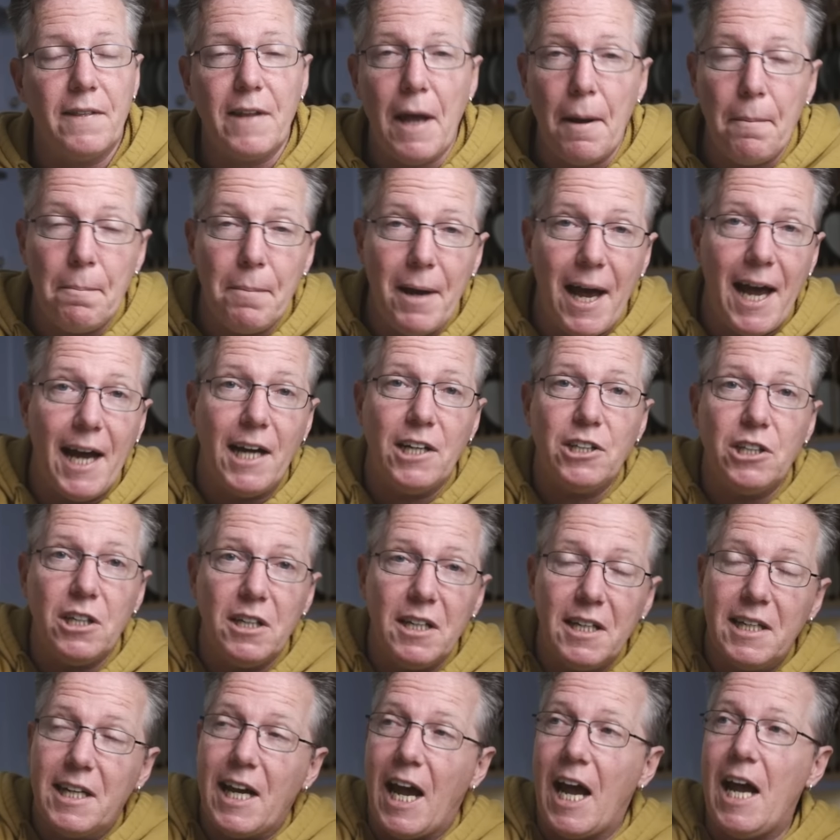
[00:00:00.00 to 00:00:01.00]
And that
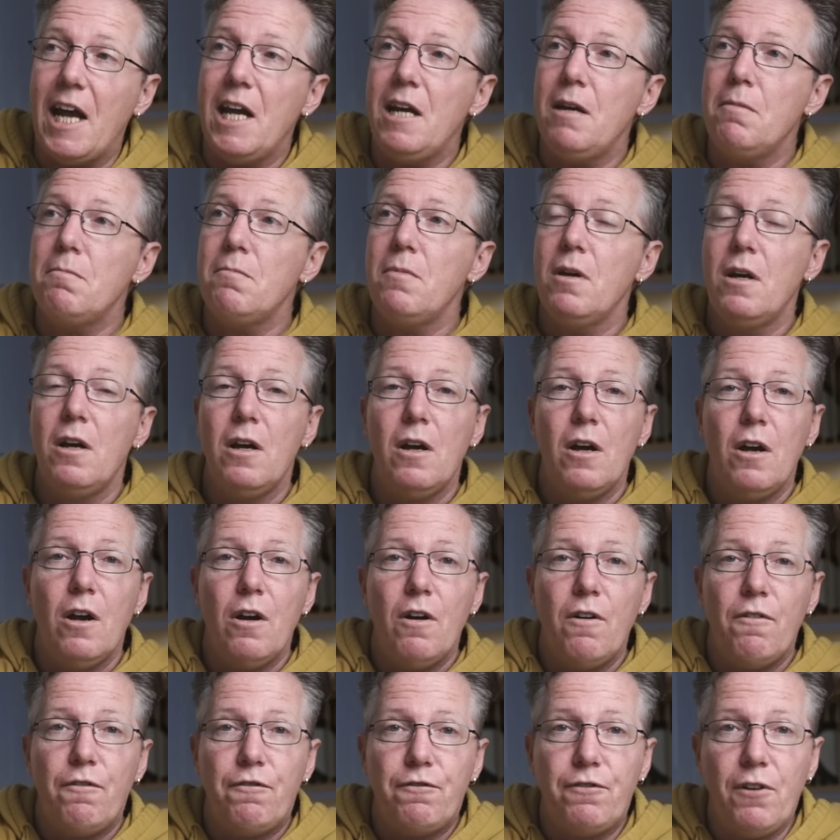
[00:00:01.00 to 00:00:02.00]
passion came
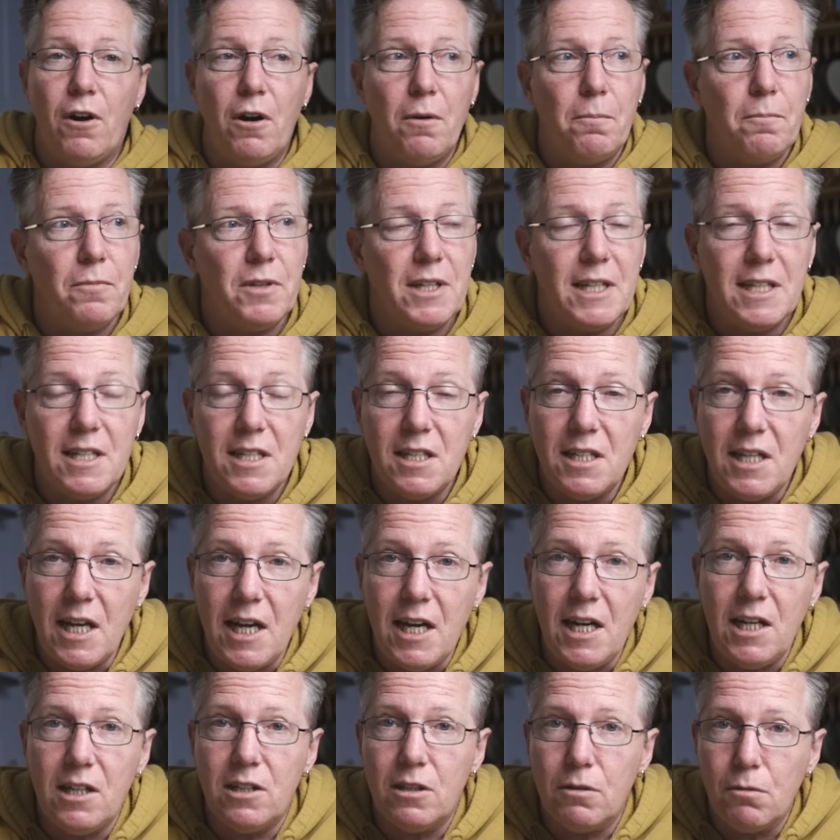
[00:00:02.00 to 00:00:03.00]
from the
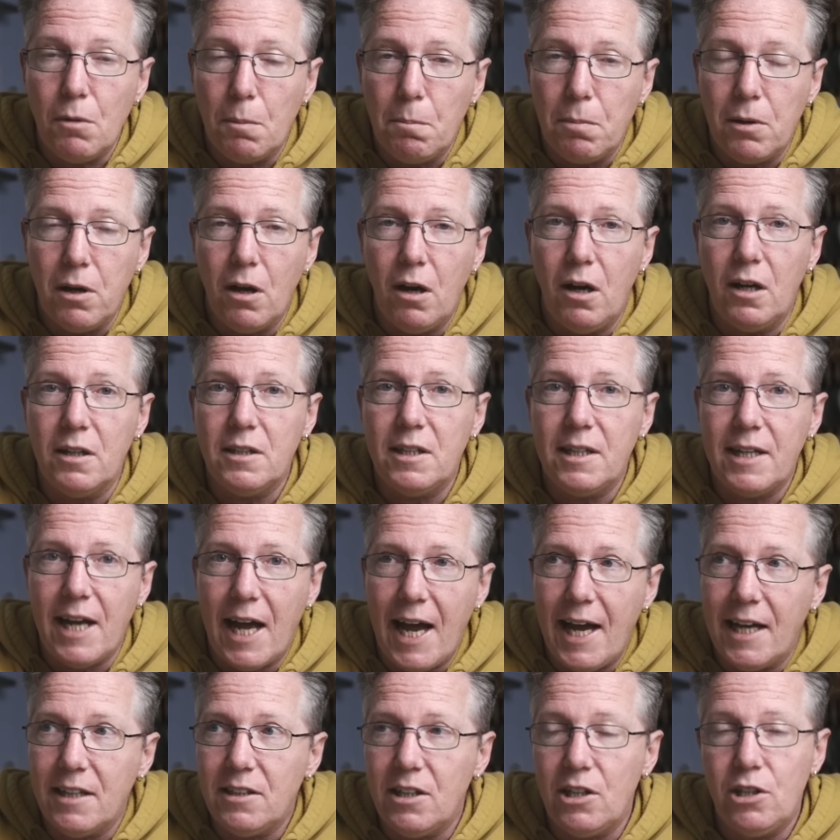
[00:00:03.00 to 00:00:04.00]
seeds that were planted
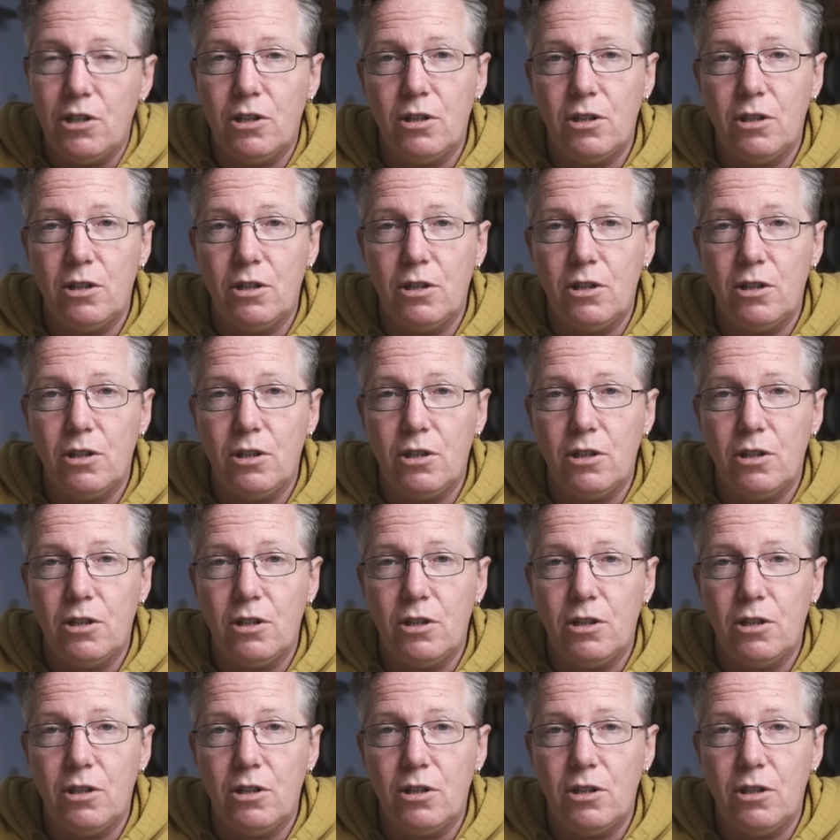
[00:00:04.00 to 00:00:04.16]
as a